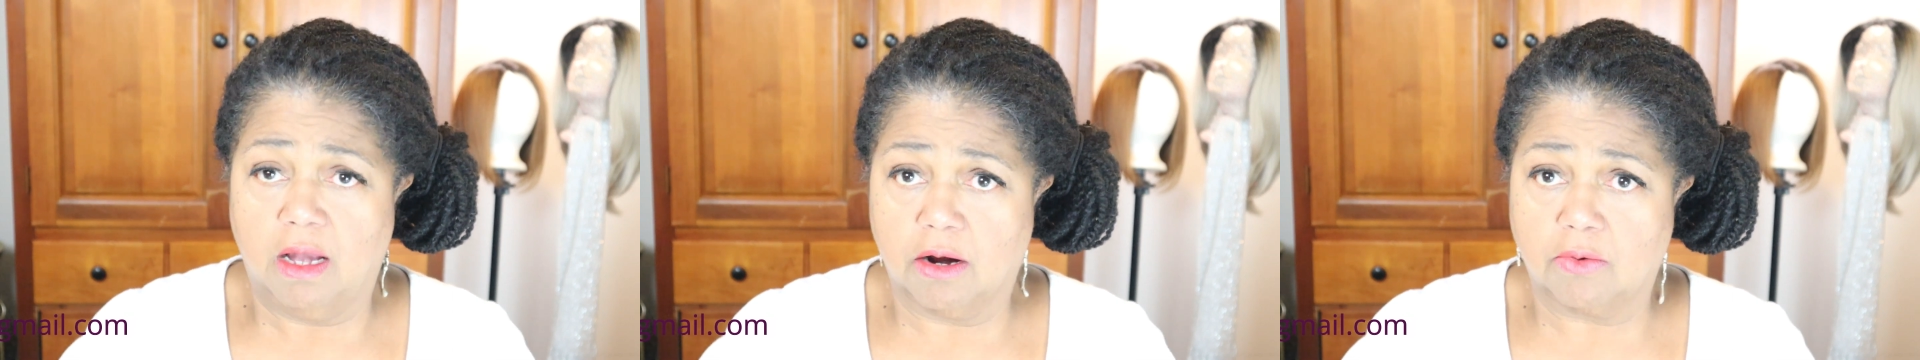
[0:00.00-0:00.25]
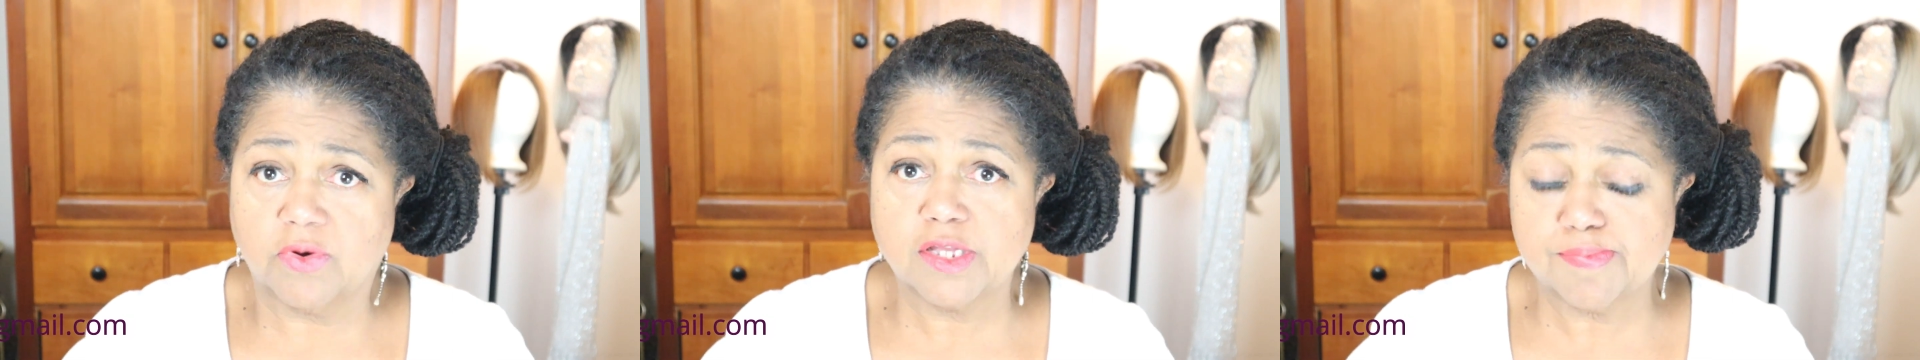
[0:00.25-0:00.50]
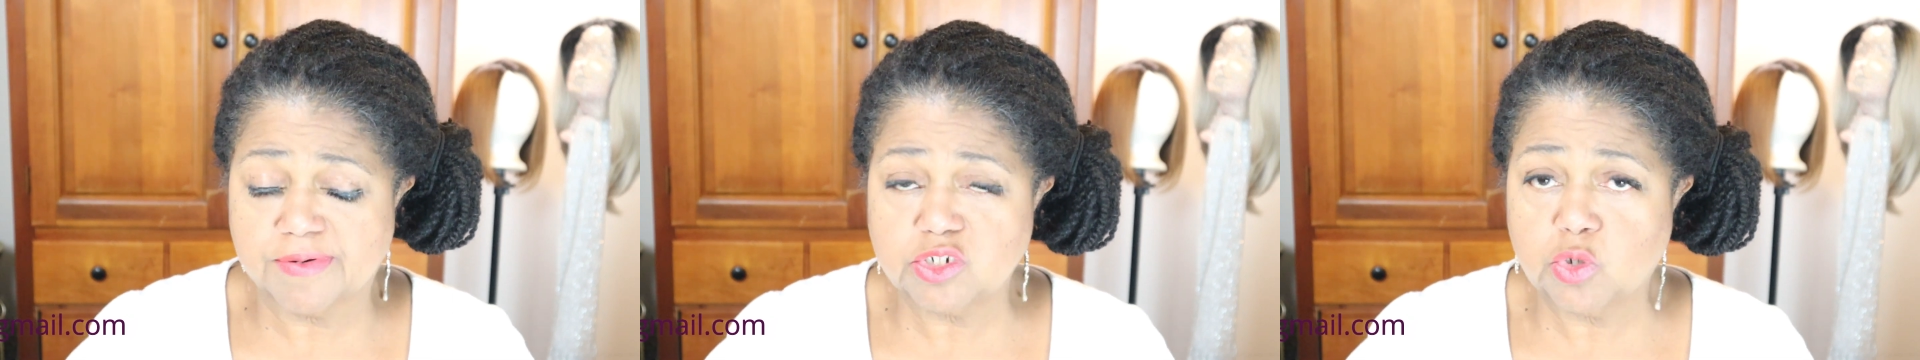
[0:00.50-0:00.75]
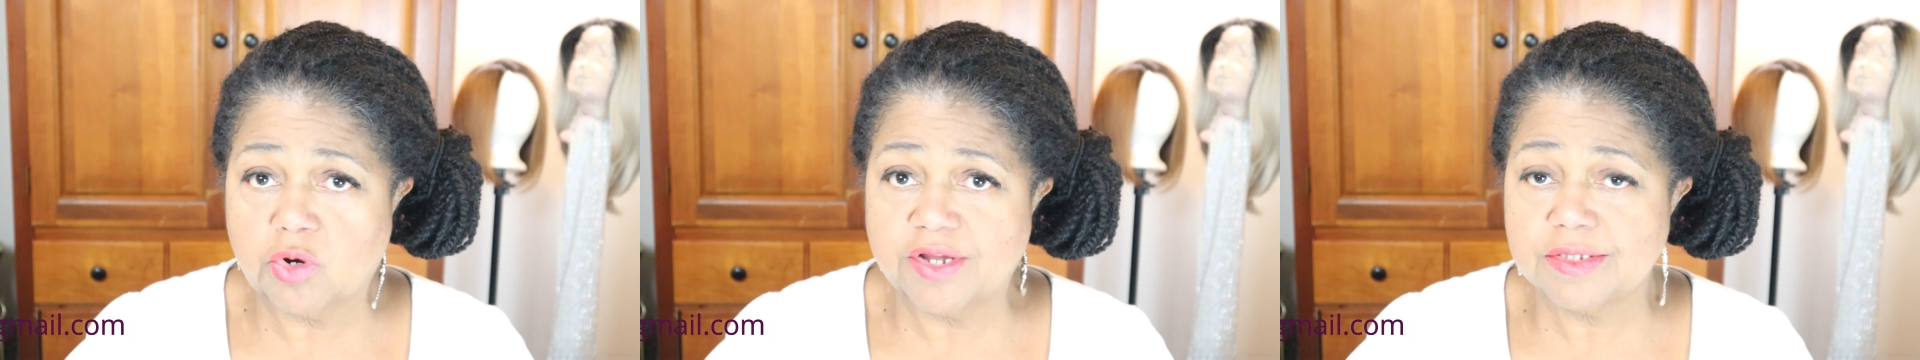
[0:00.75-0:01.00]

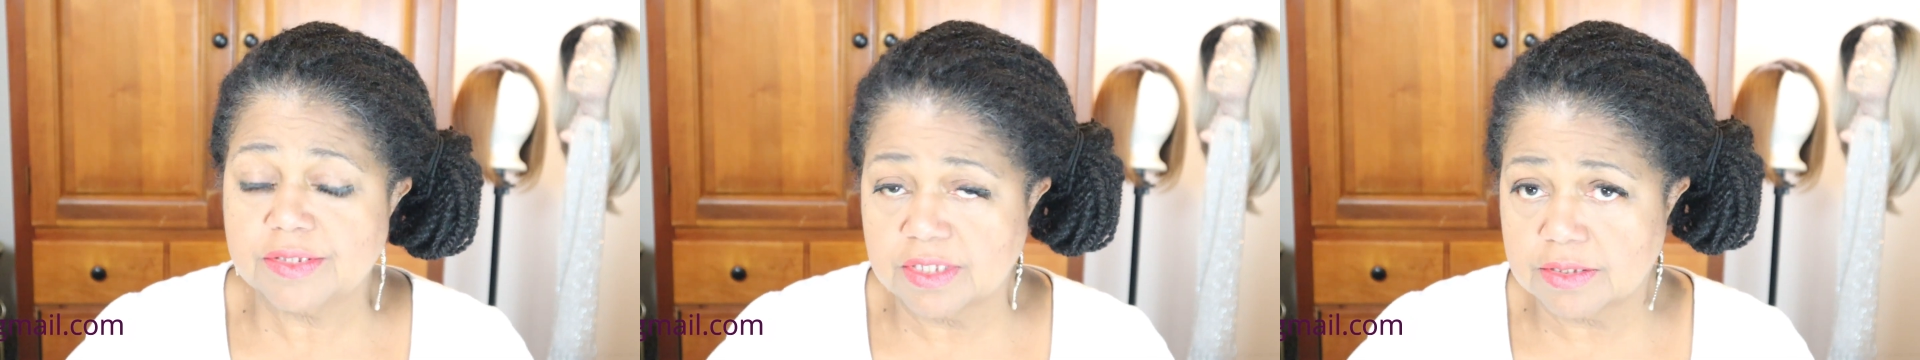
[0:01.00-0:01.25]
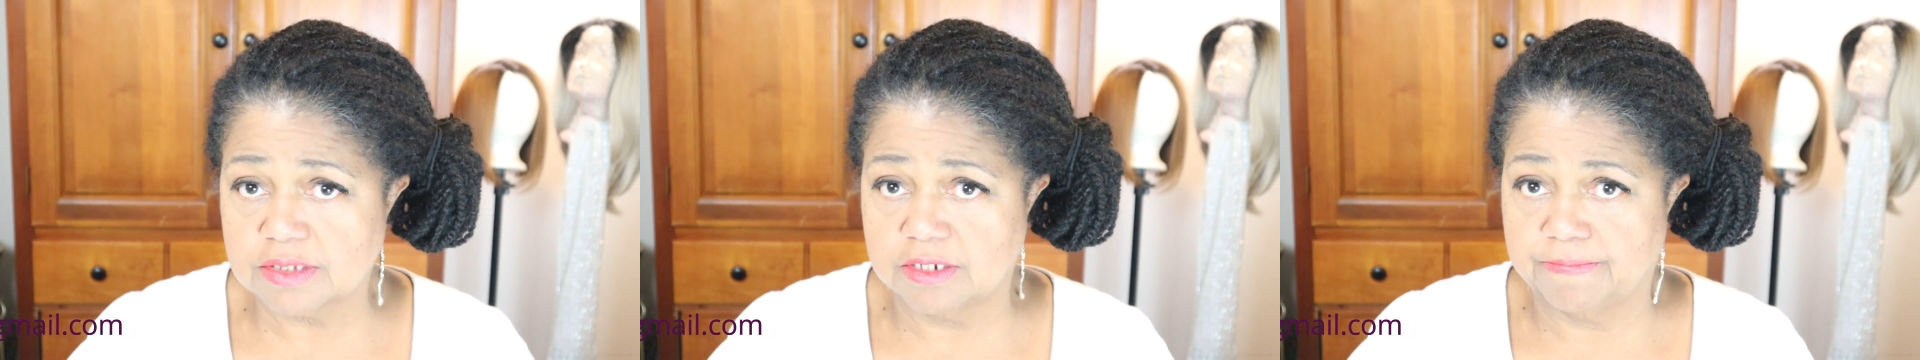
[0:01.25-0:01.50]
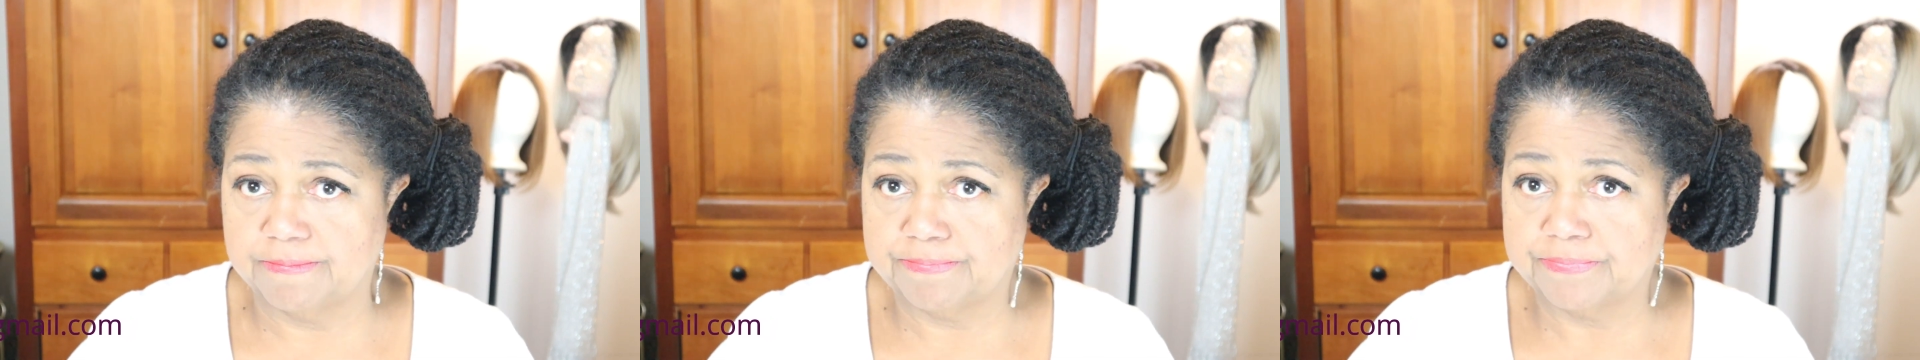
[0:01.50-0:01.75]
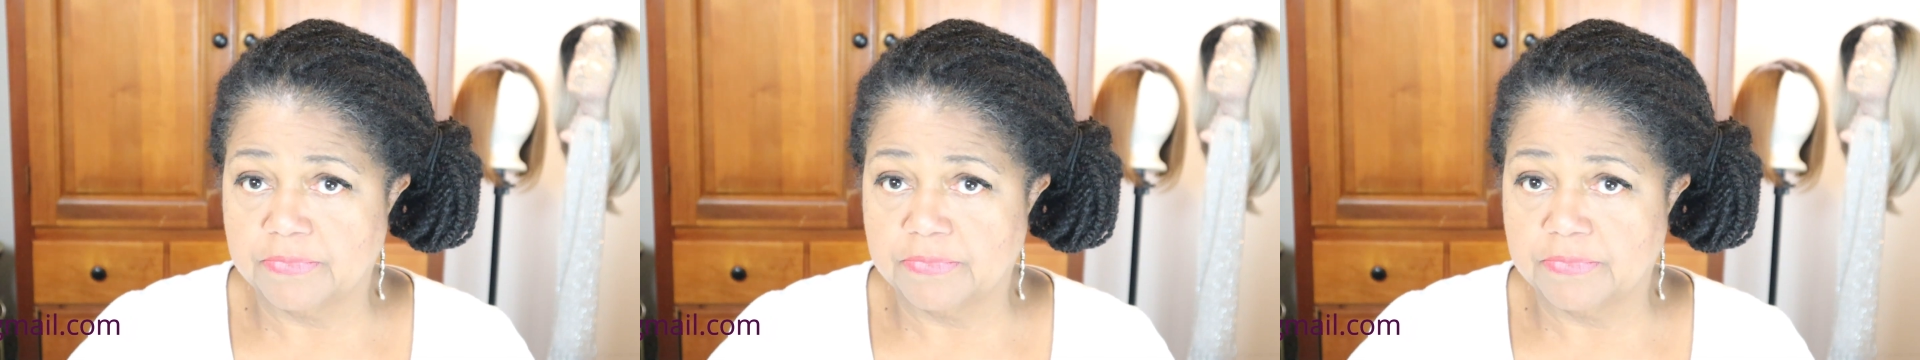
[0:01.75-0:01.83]
respiratory system.